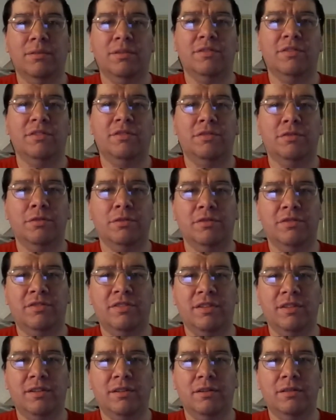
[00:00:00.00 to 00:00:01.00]
once it
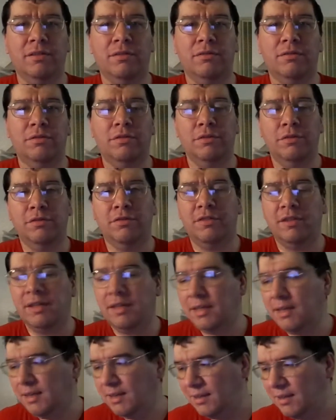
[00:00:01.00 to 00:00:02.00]
turns it on
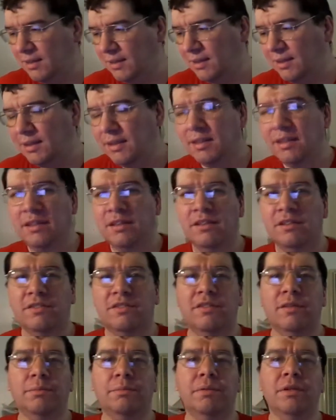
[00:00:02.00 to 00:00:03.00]
Tuesday,
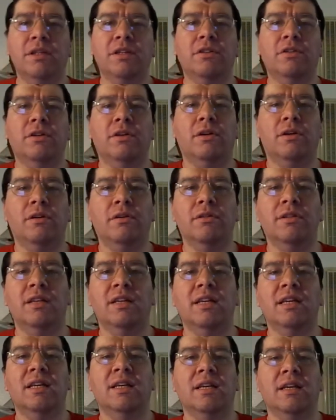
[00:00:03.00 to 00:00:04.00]
simply
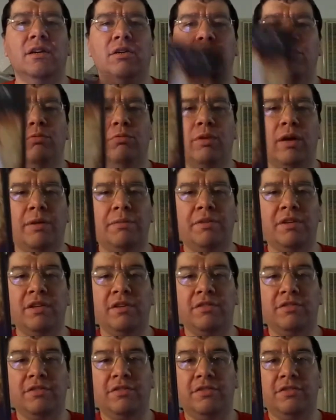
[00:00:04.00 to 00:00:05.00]
called
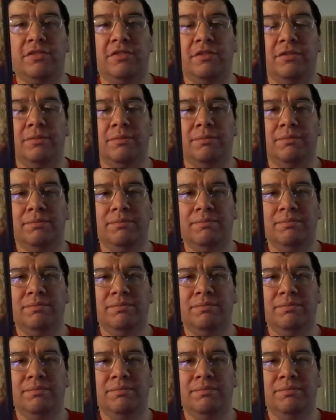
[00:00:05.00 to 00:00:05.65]
Ravenous.